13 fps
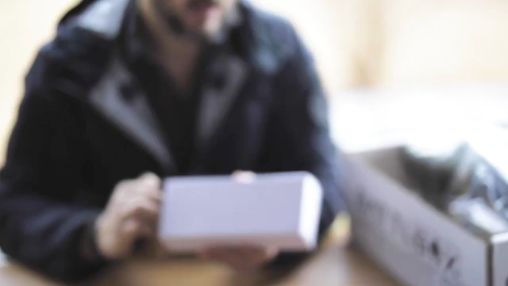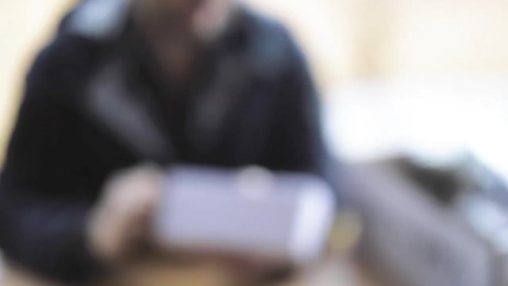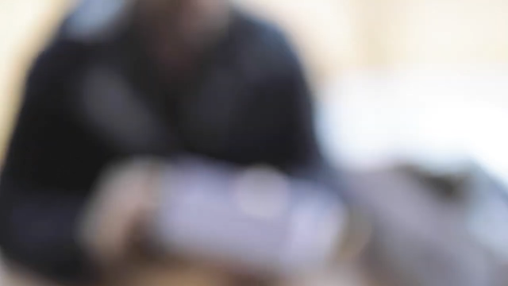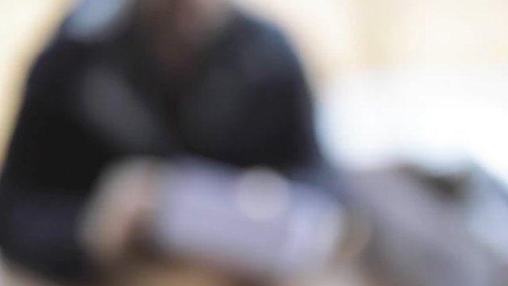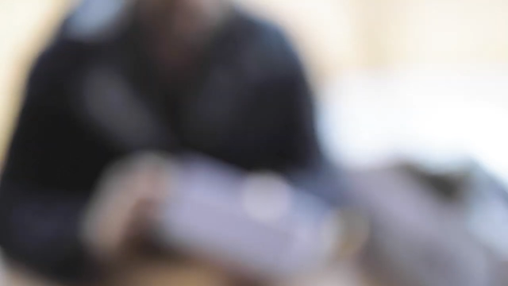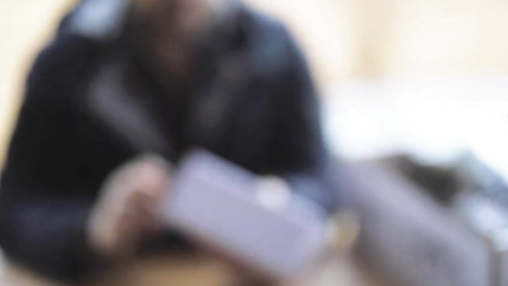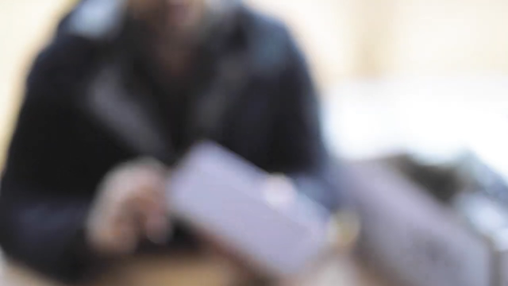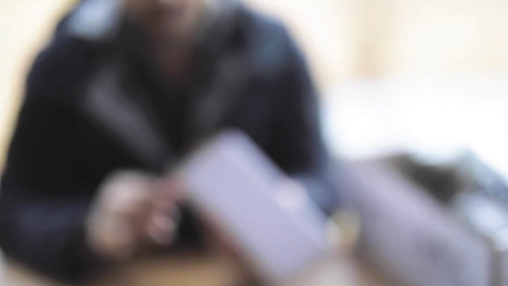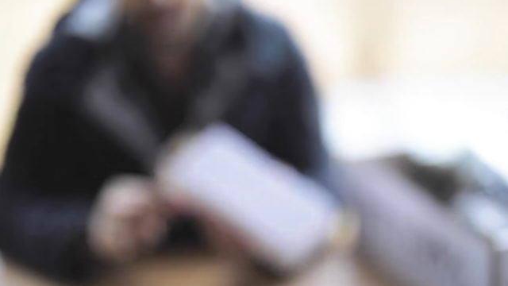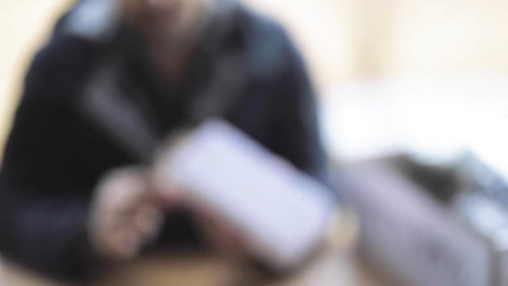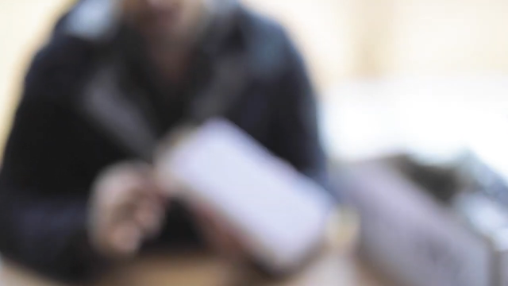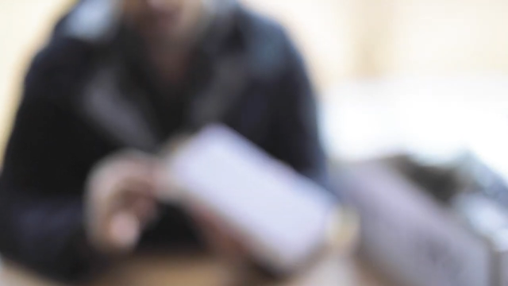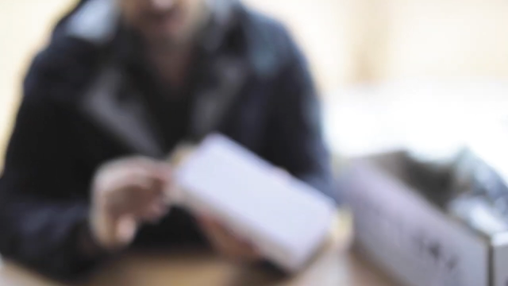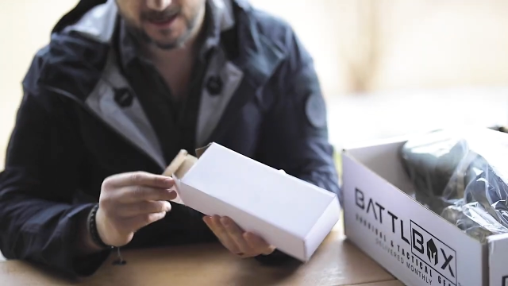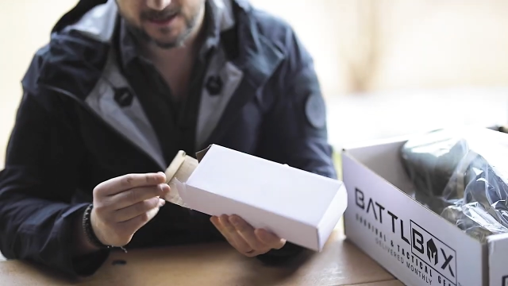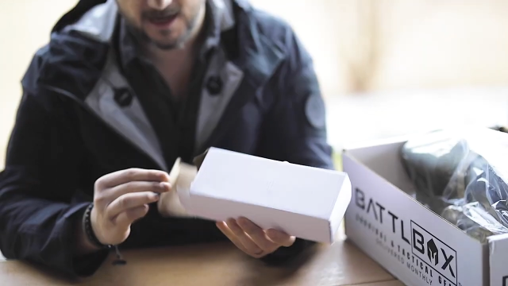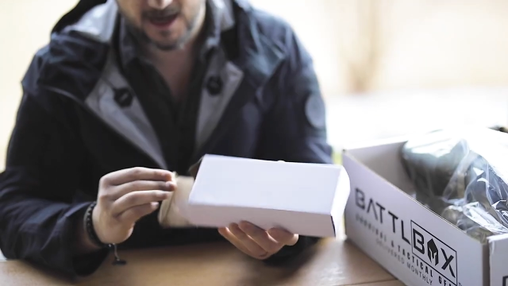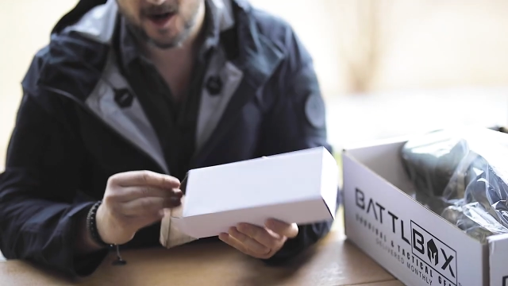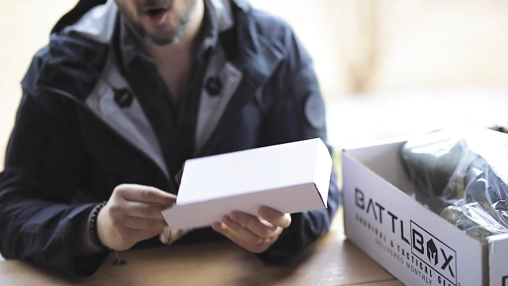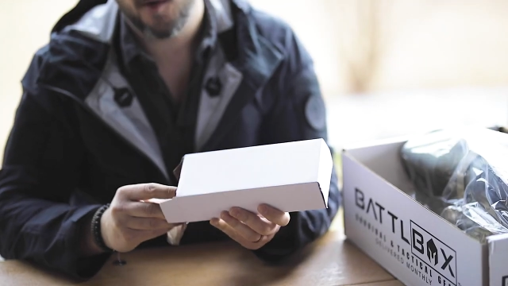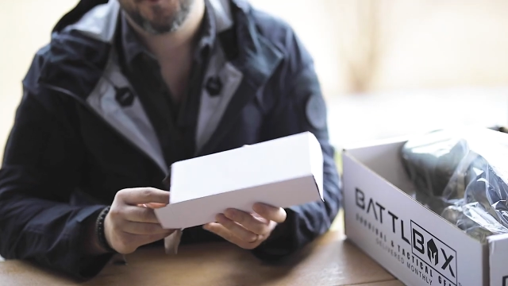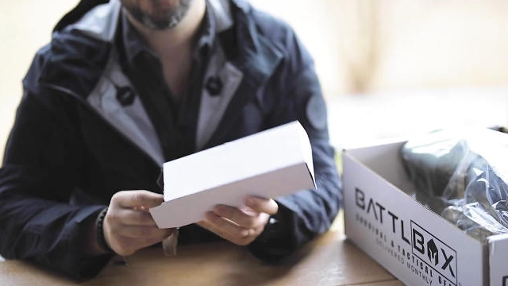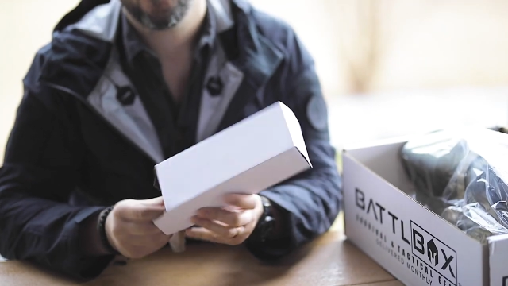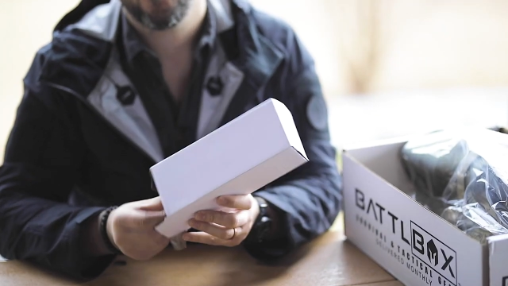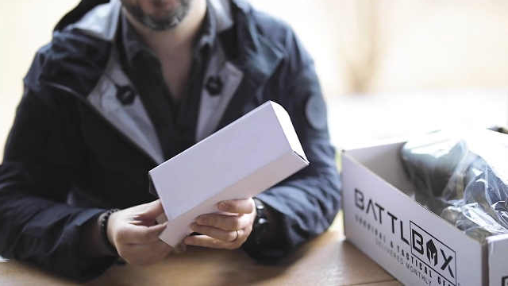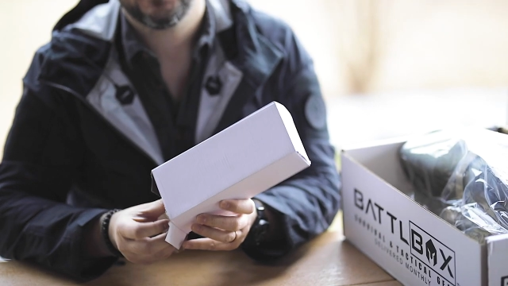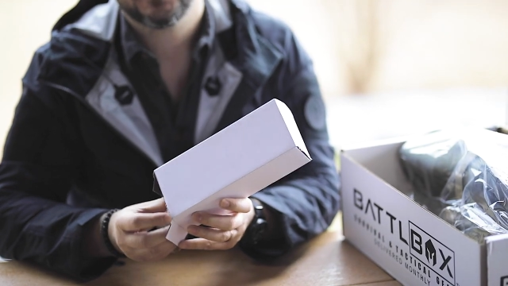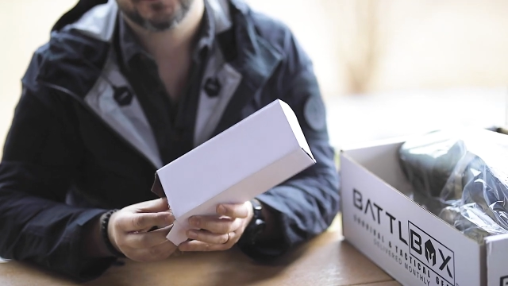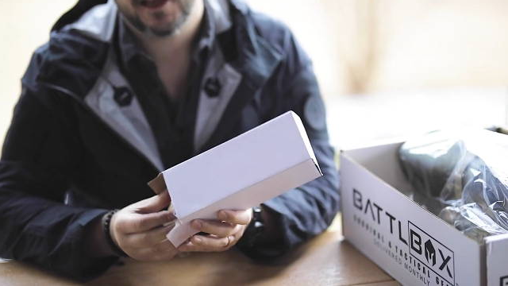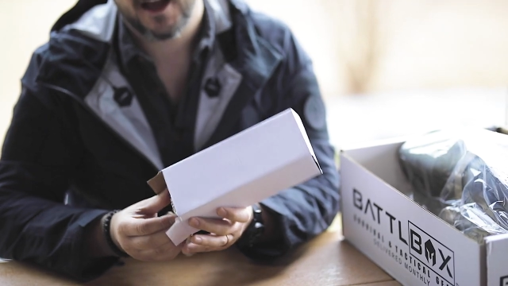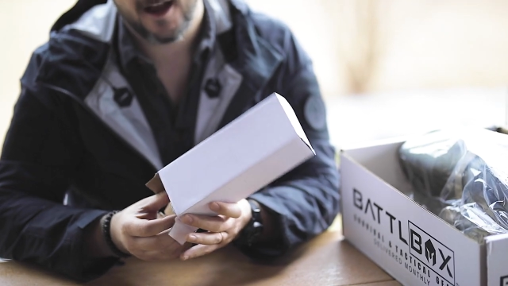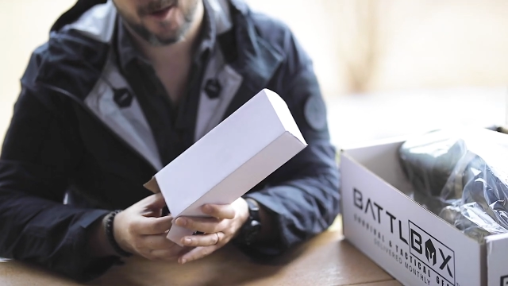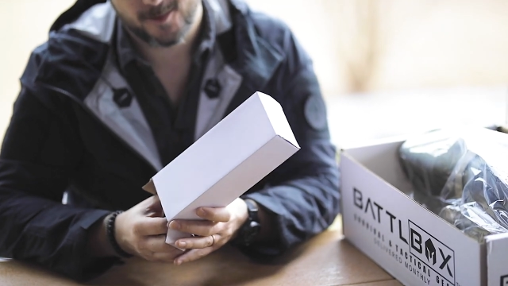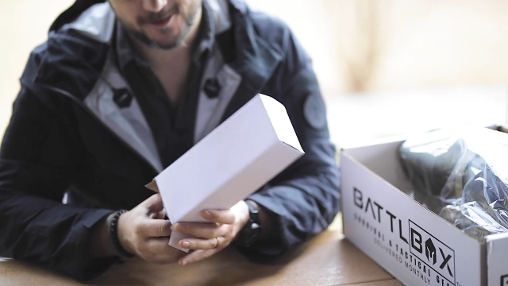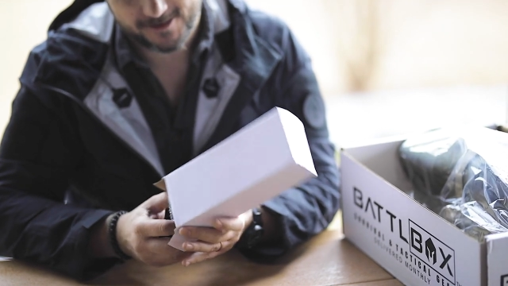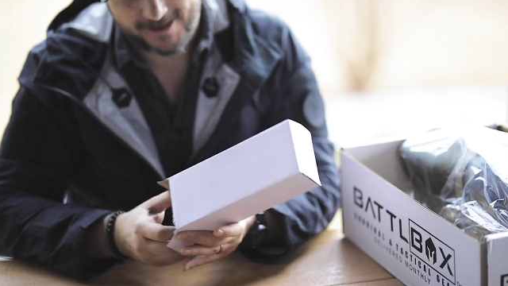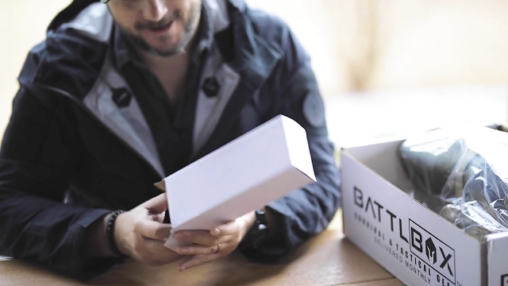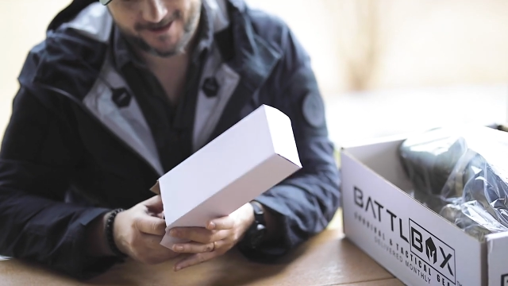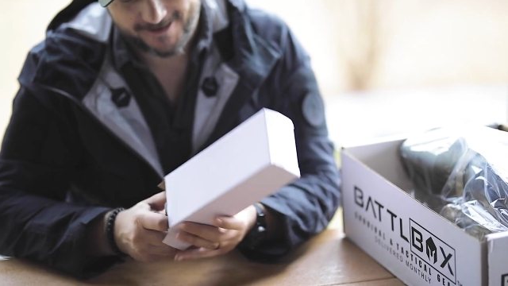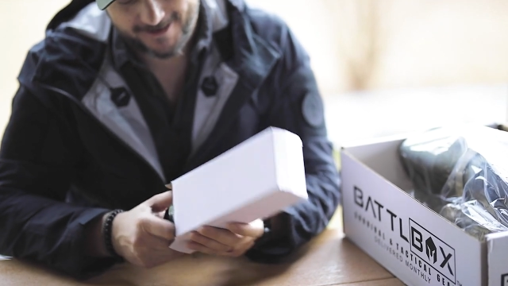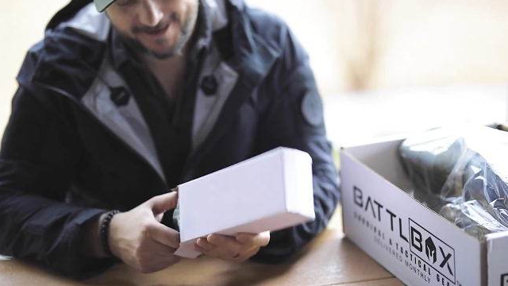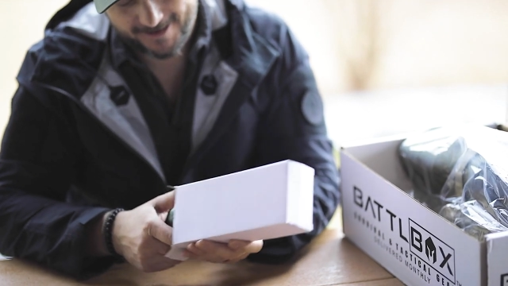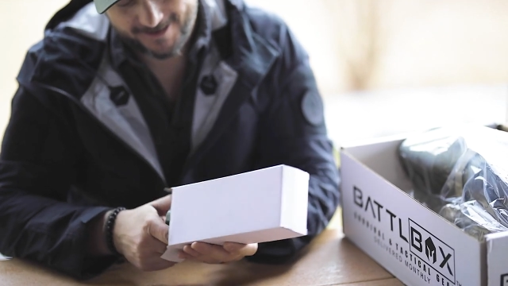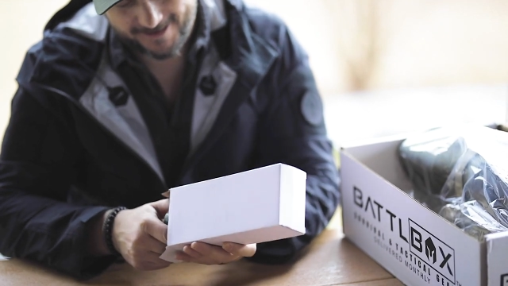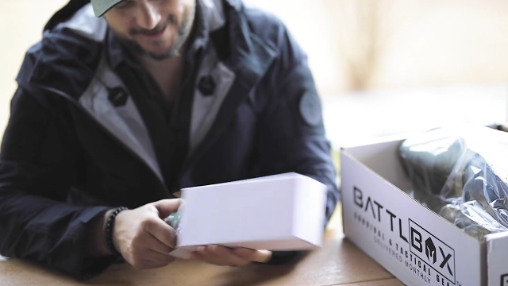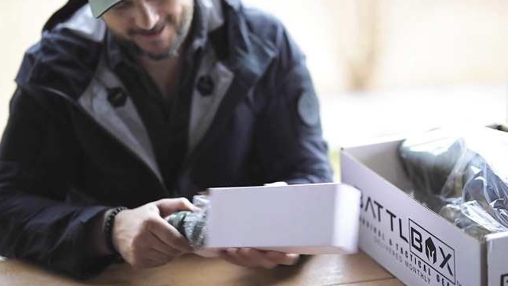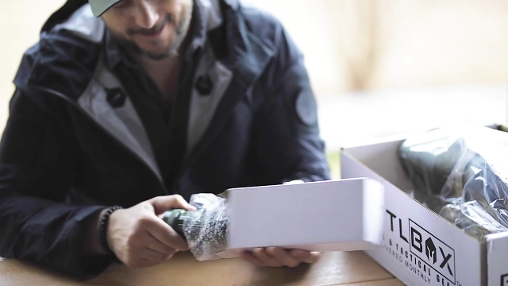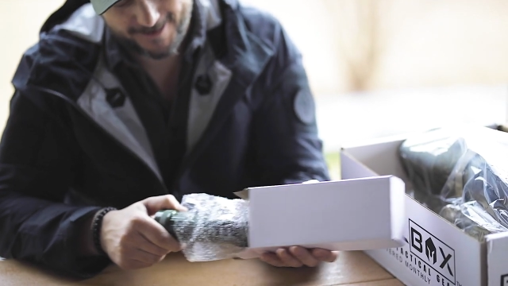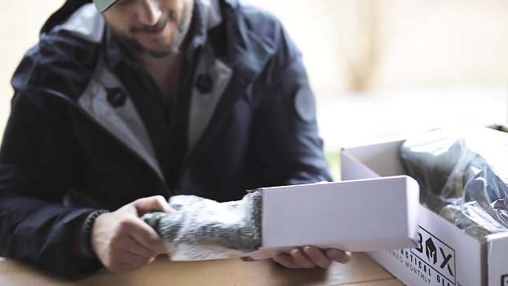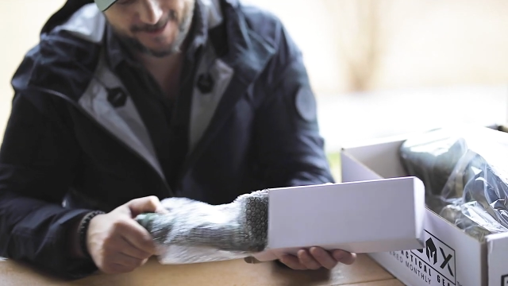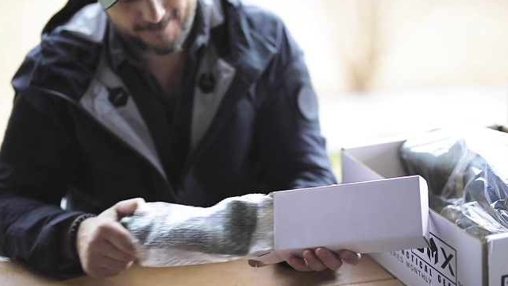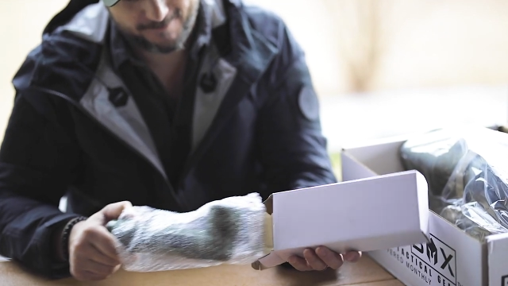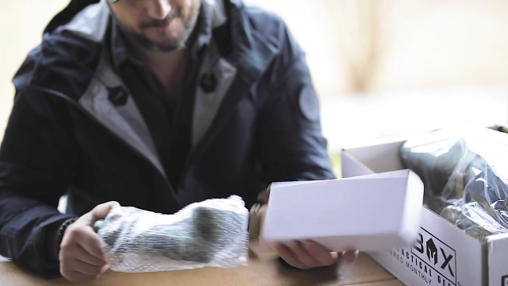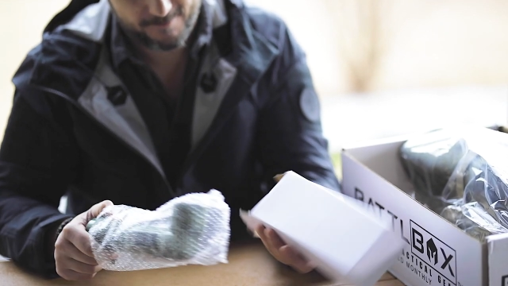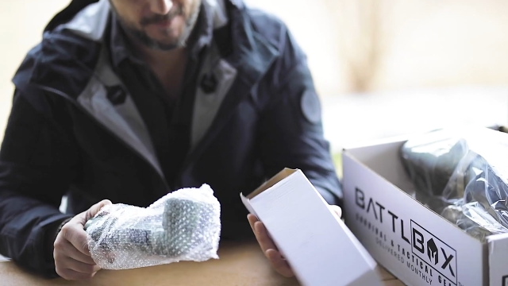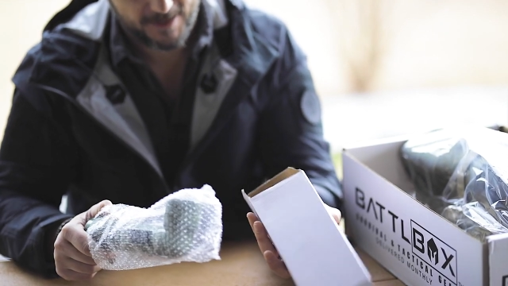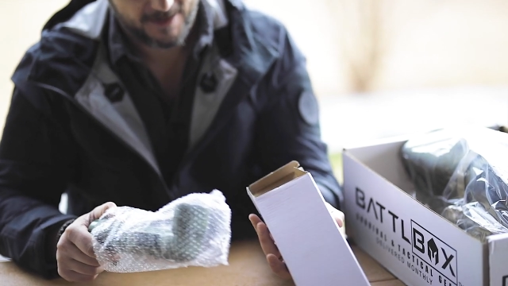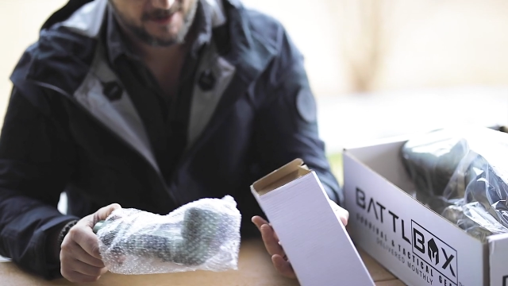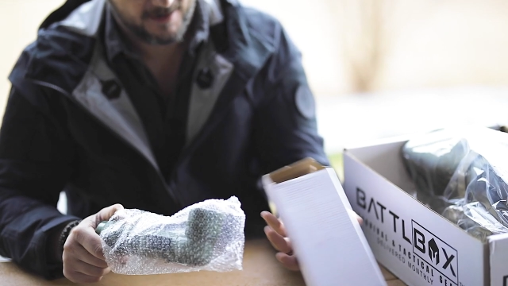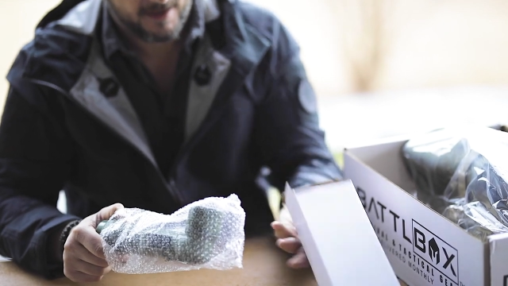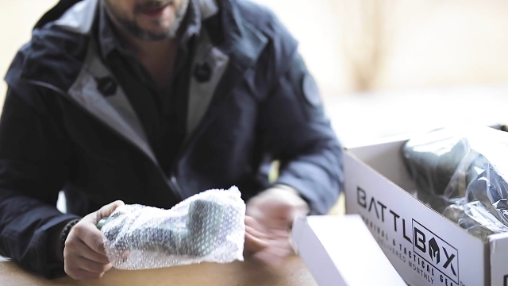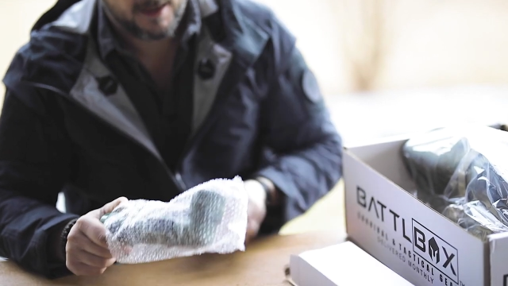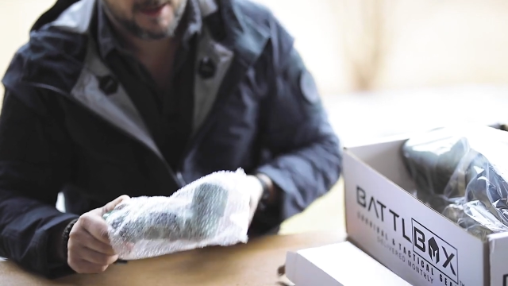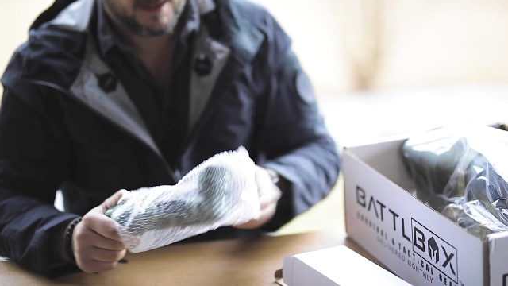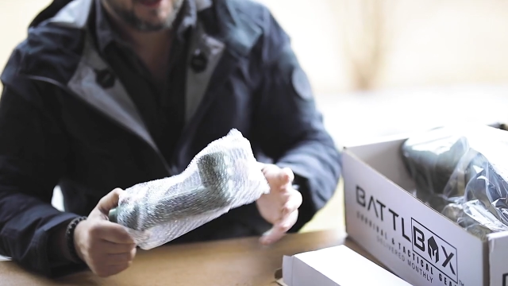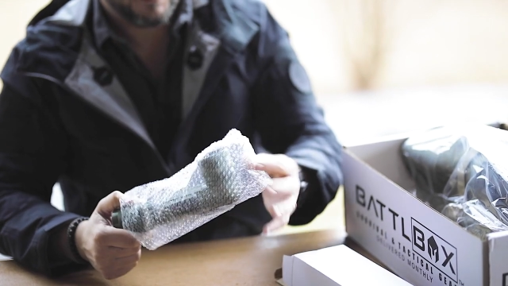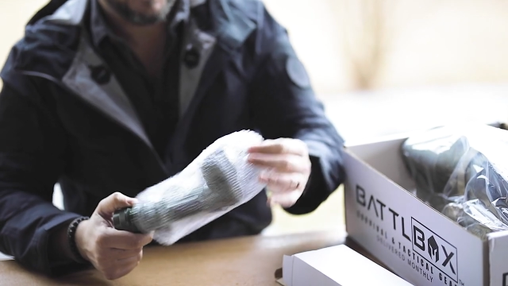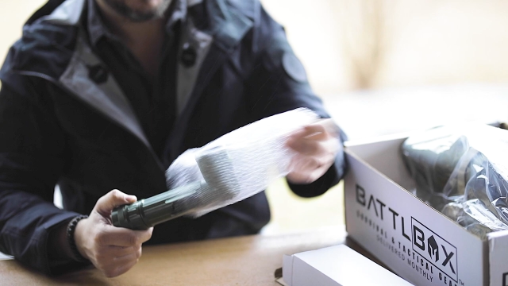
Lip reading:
[unreadable: no face in view]